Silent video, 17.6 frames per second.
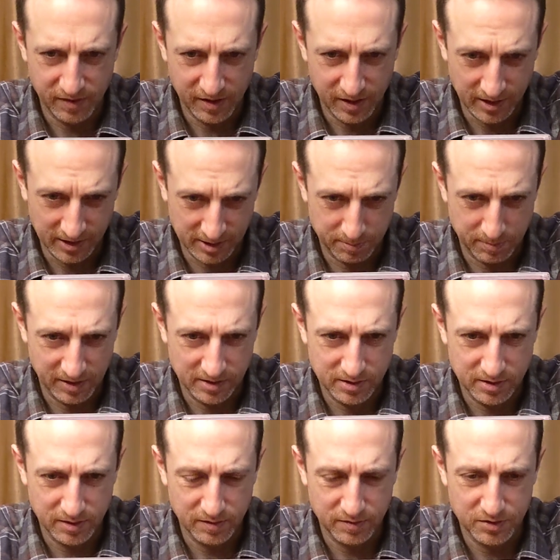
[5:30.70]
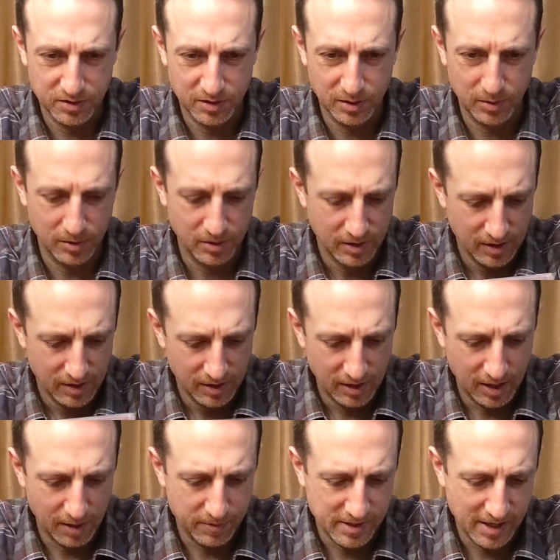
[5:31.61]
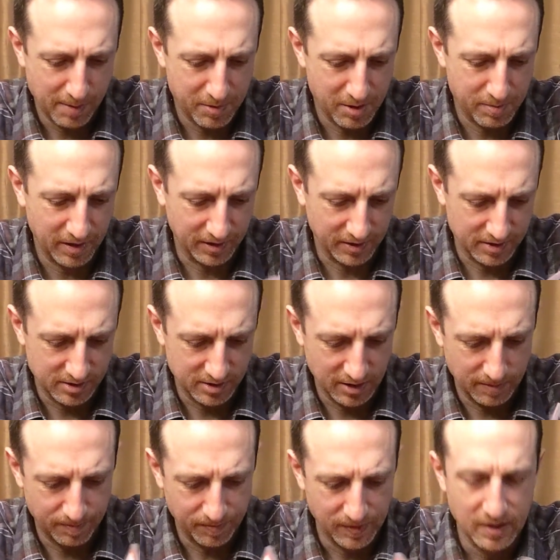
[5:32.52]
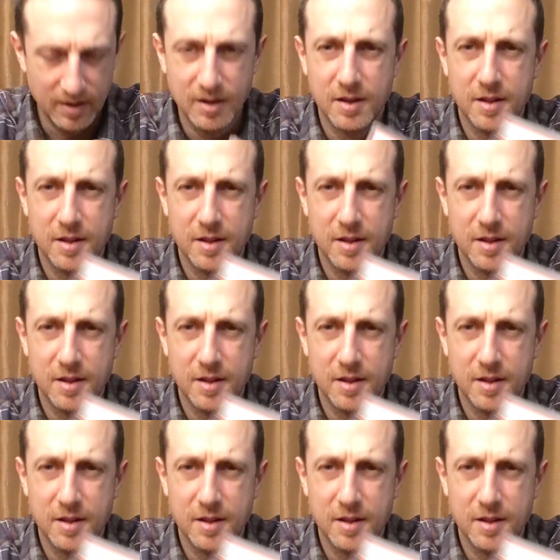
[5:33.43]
very expensive. So I was happy to pick this up.